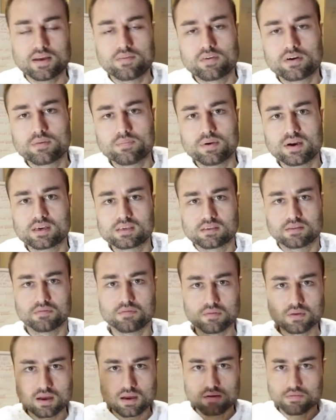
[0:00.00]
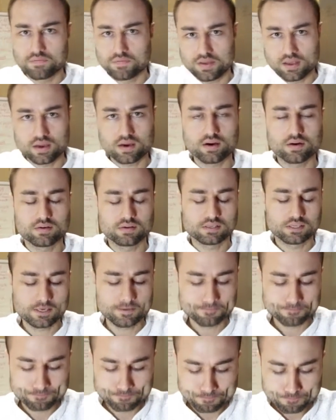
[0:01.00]
$500 of fiat
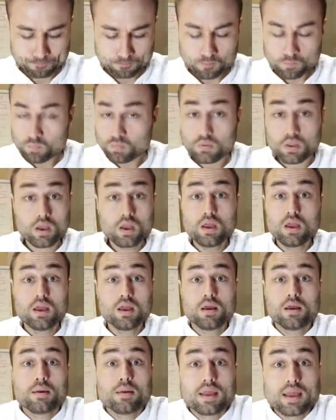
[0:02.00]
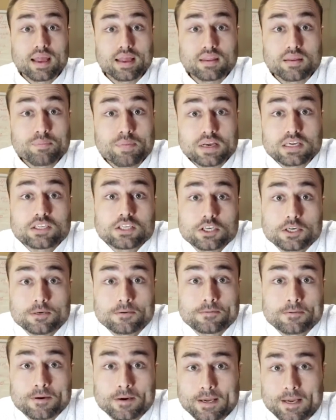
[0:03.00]
currency. Get the big
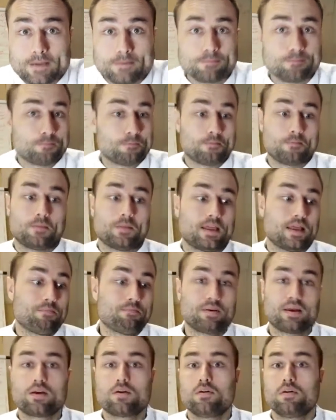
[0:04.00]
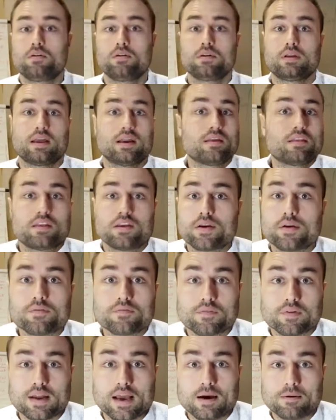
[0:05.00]
two, okay? Get Bitcoin, get
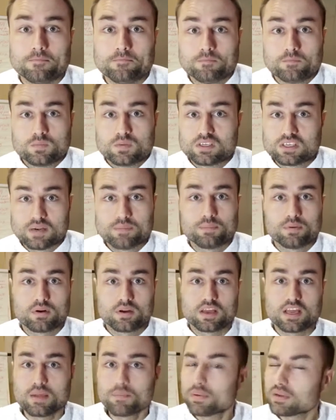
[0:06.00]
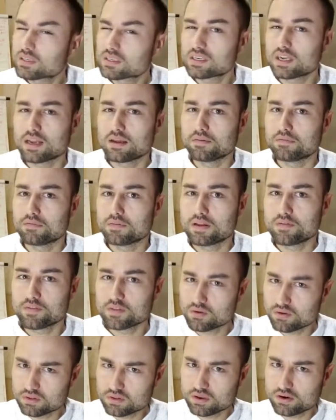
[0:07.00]
Ethereum for now. Simple, keep it safe.
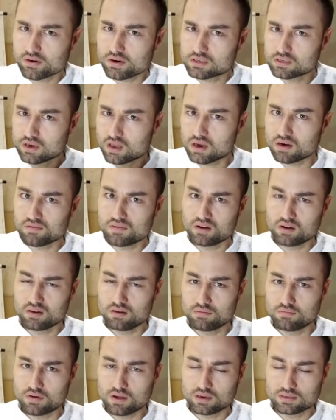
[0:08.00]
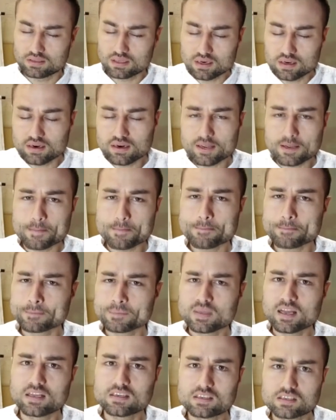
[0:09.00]
Even though there is a lot of volatility,
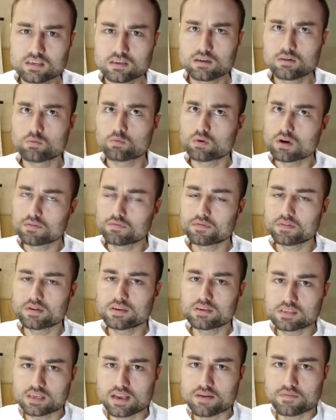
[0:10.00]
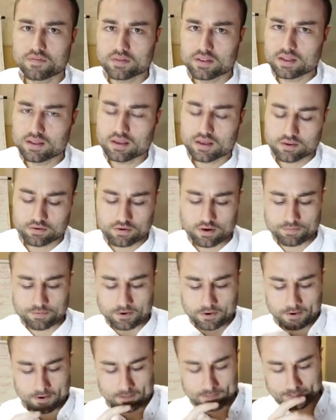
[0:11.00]
it's still roughly safer than the other
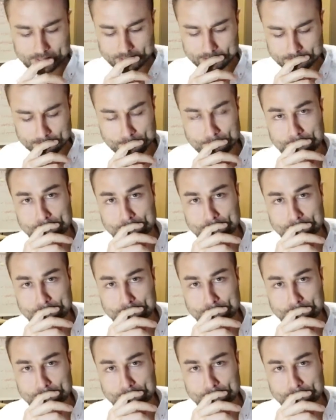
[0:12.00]
cryptocurrencies.